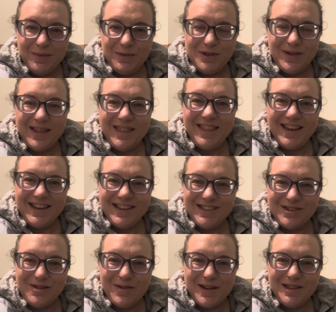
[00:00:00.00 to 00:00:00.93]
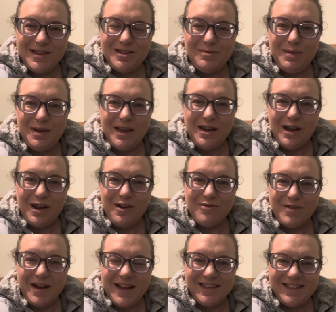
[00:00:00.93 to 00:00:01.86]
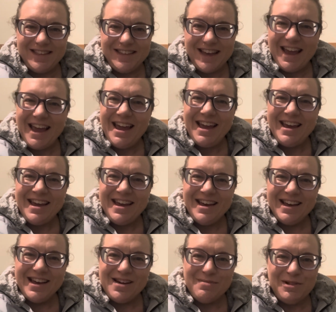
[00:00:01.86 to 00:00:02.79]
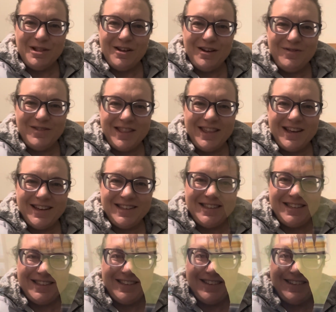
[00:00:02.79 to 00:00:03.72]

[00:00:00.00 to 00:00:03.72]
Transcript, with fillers: So I think it's going to be a great day. Come along with us.